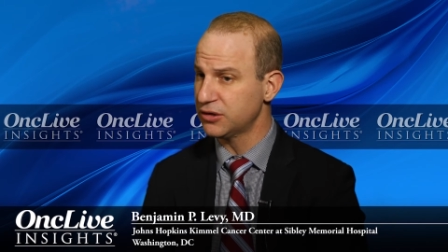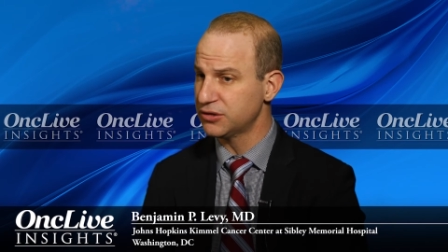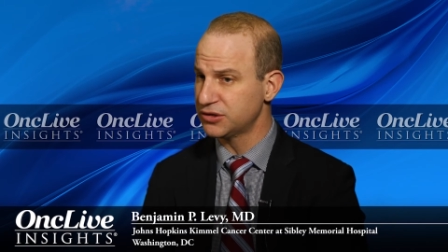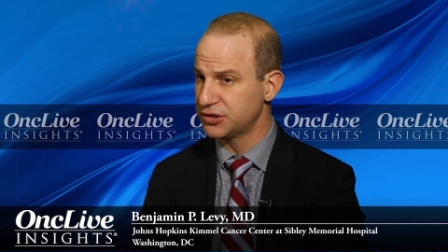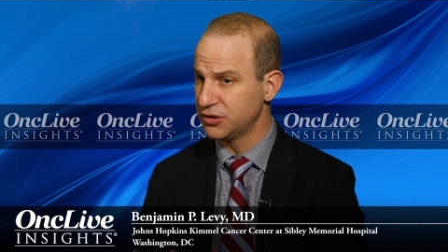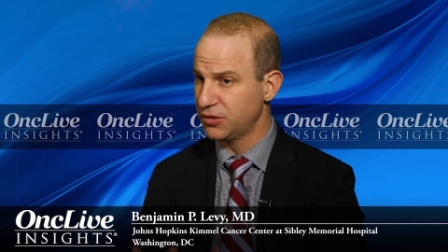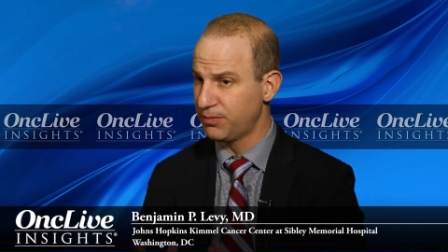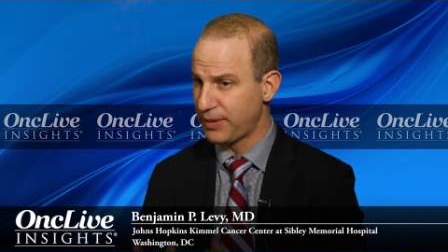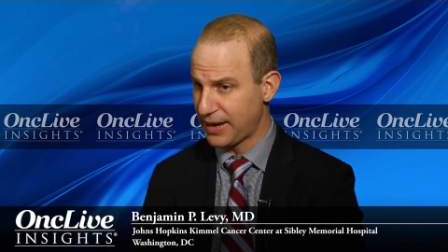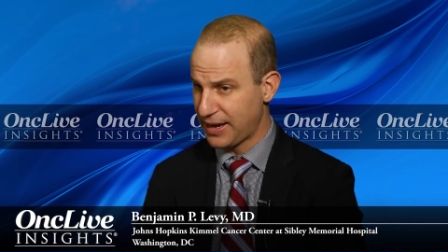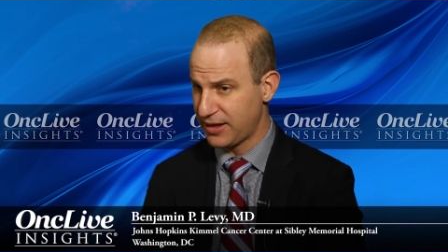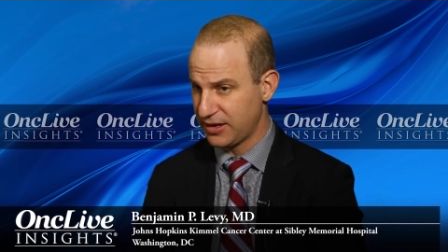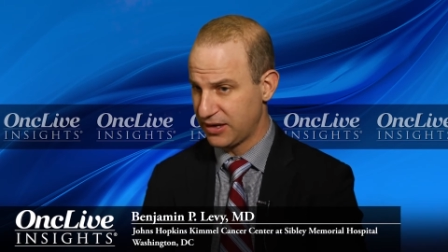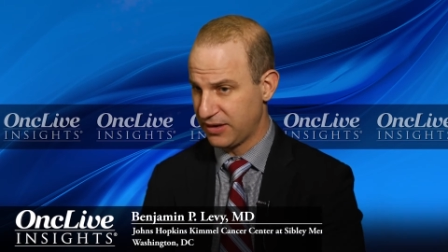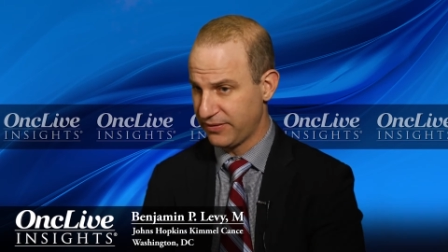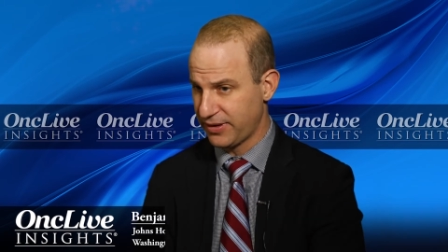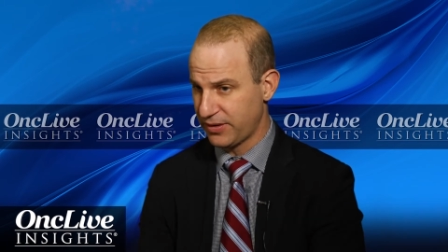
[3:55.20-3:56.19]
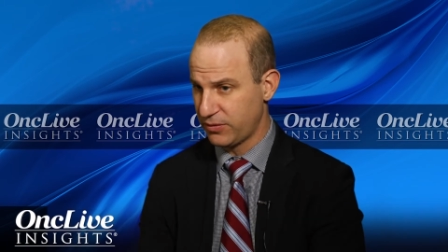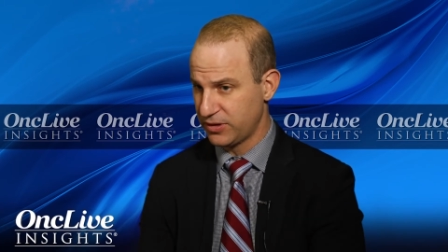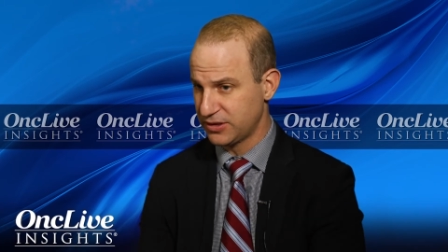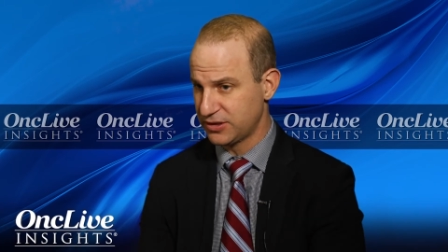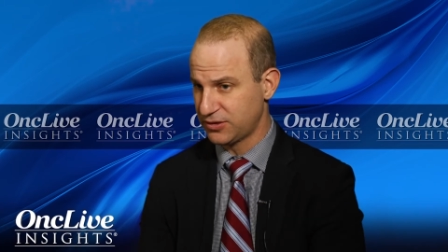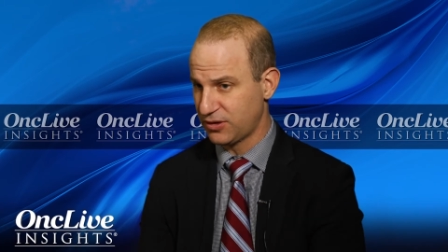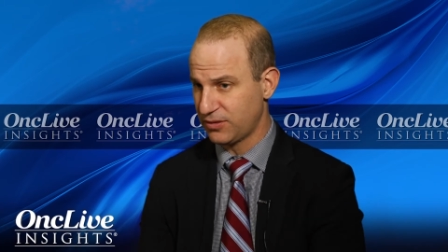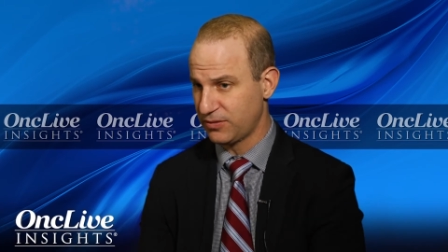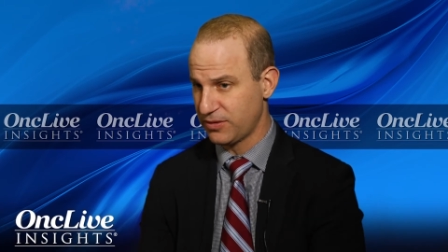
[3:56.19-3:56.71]
are still palliative. I want to
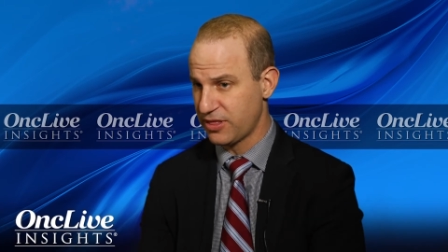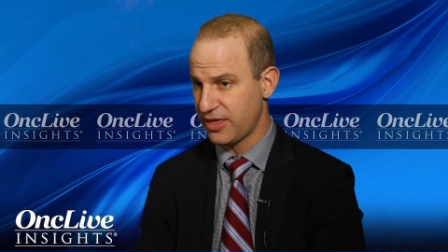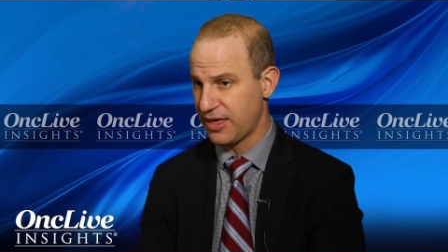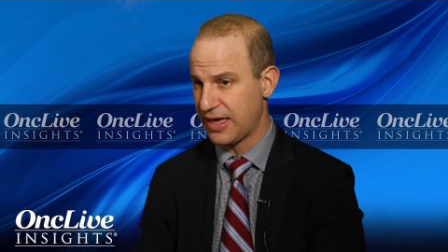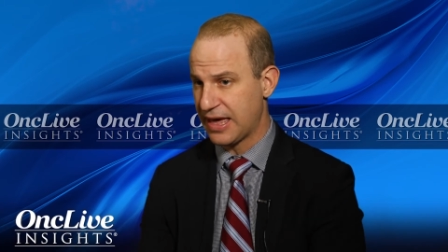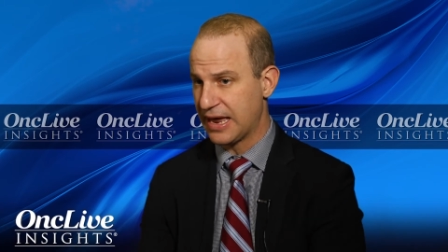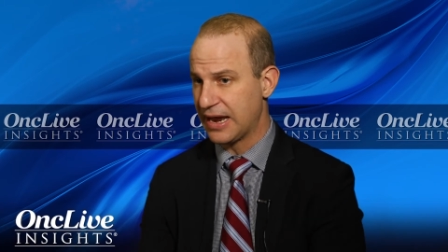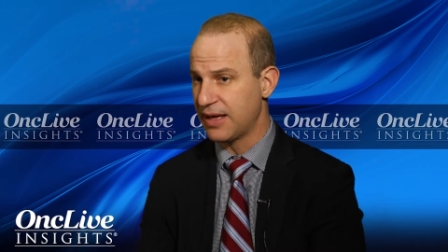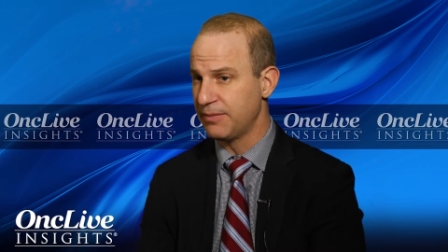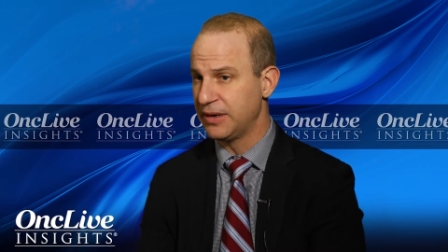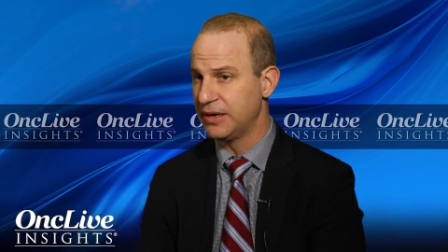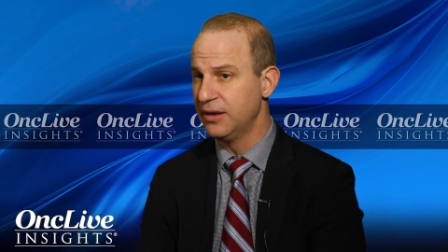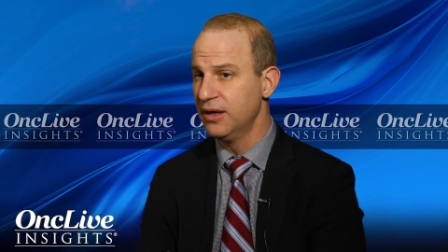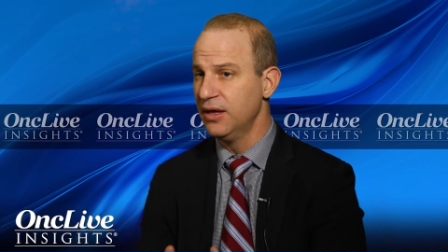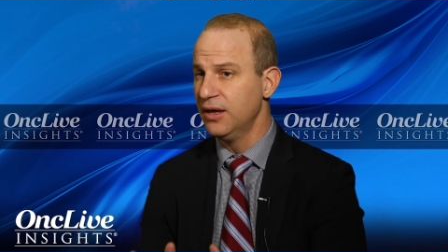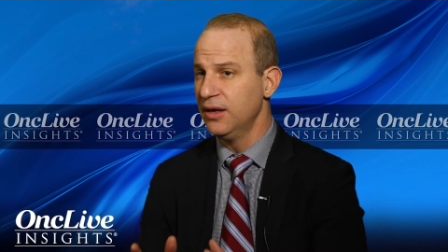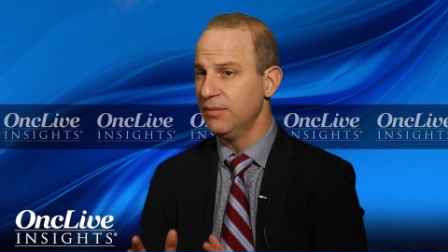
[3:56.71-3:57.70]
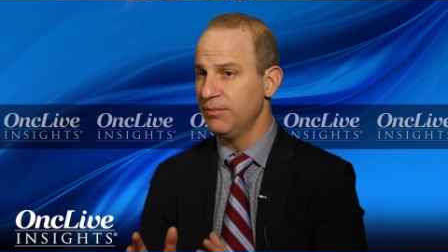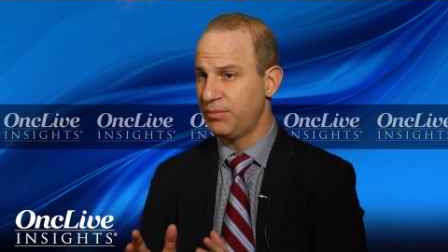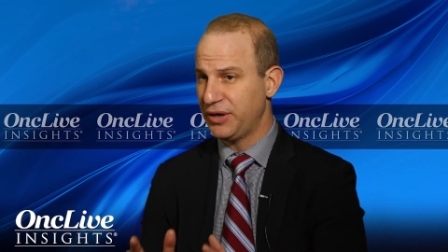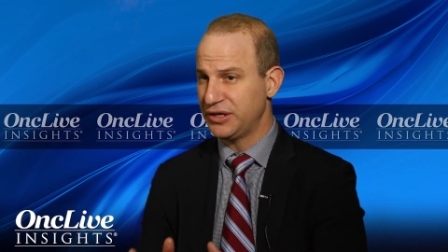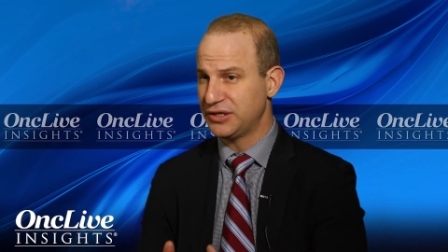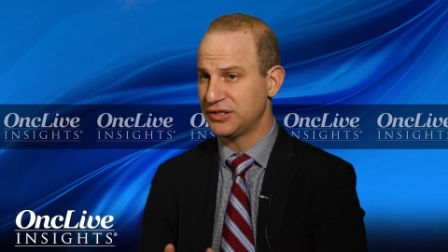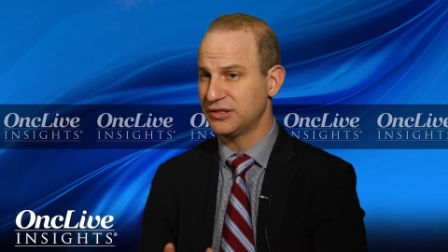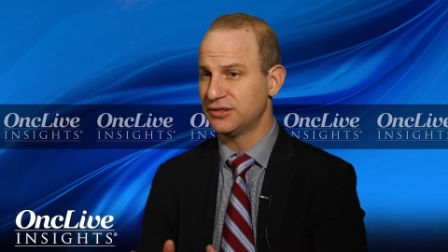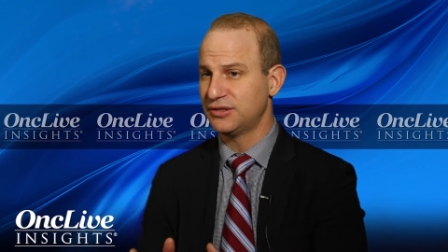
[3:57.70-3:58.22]
start with that. I mean,
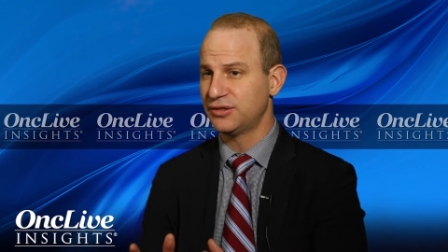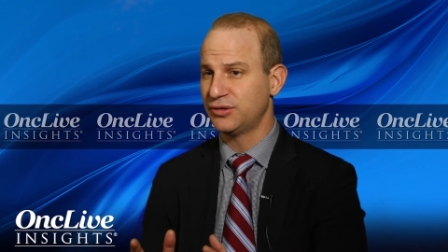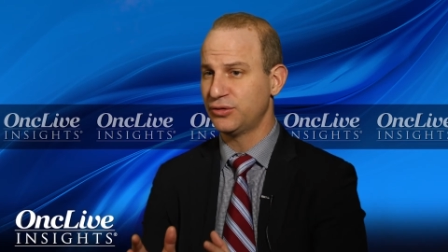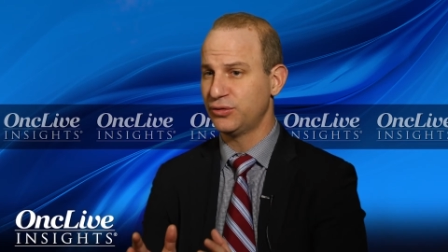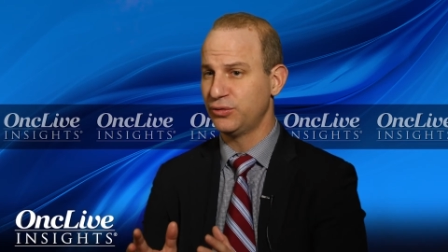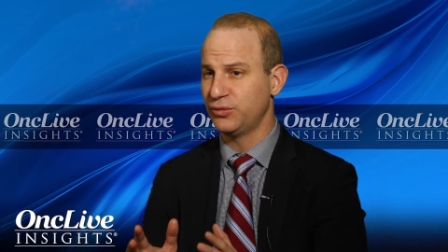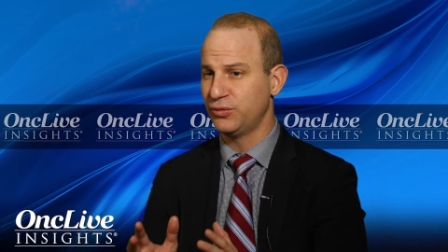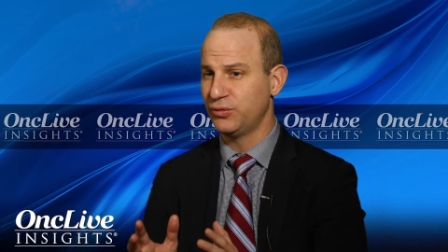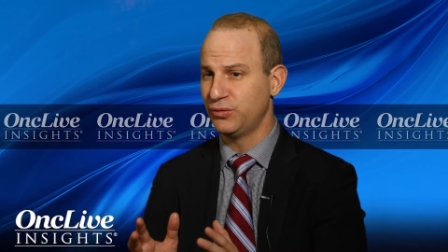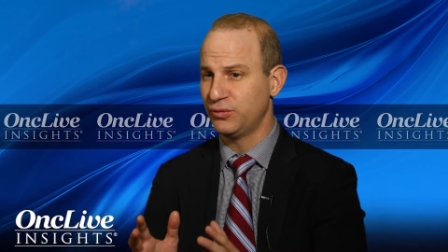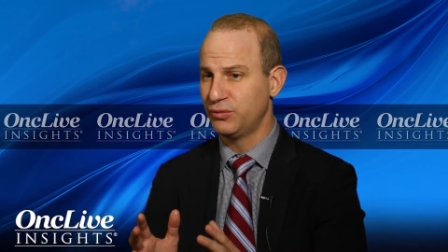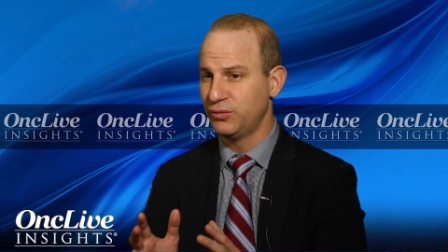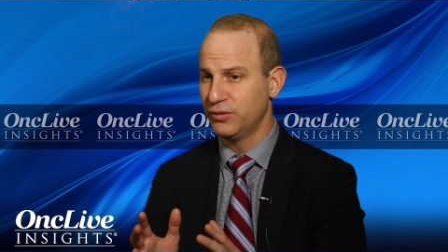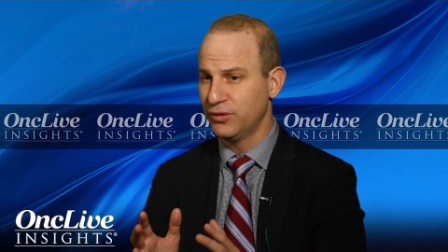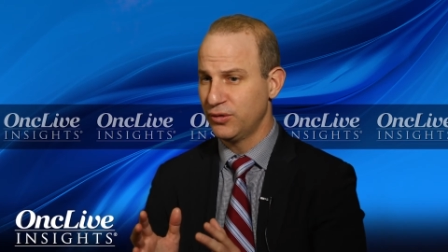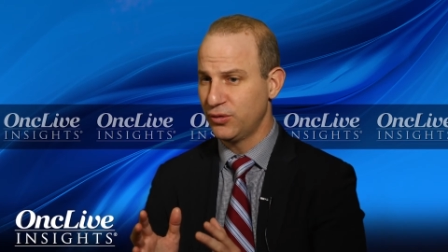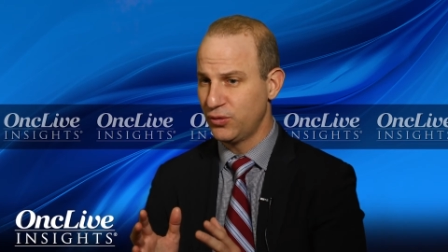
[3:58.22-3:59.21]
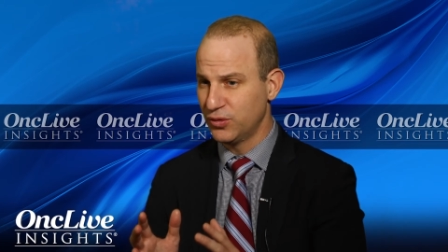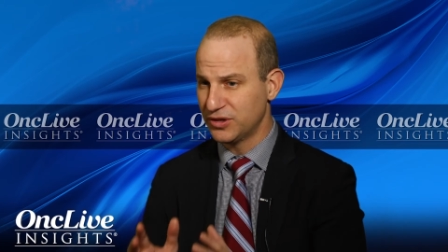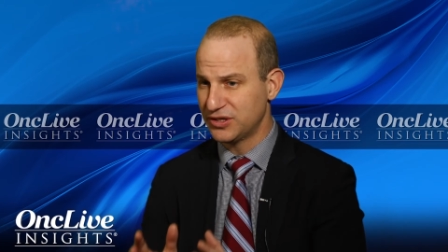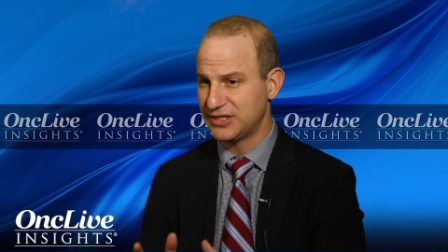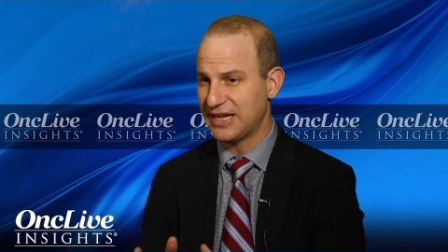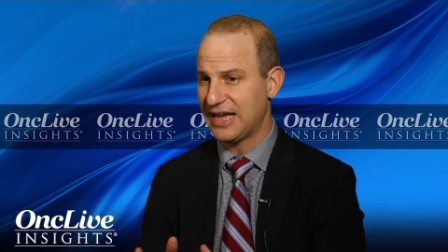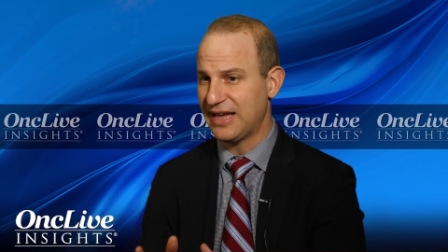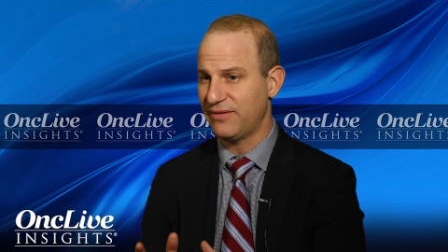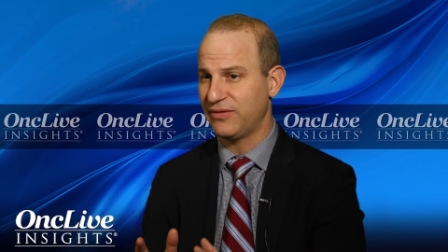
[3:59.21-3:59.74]
patients who, who are
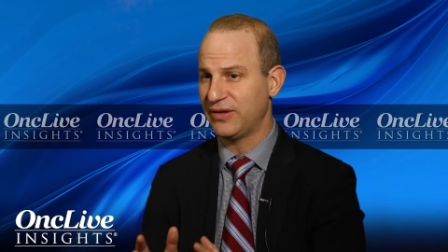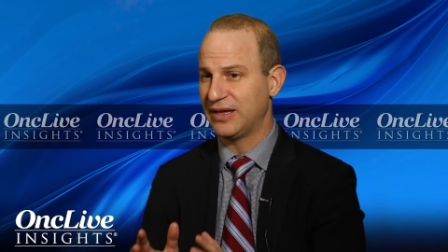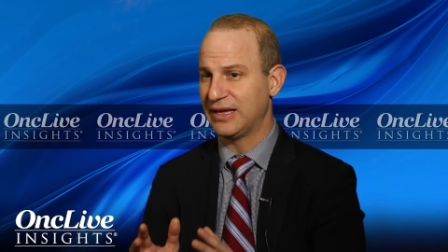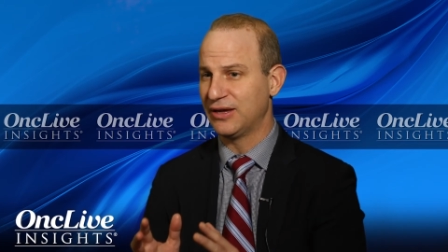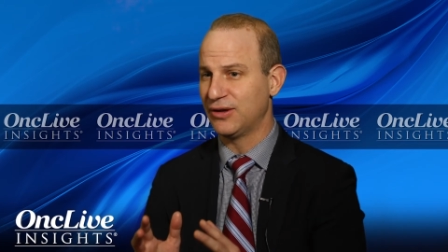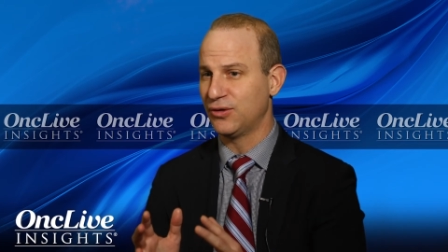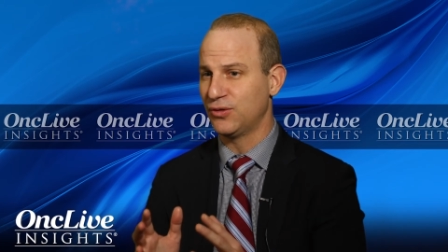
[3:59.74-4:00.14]
savvy,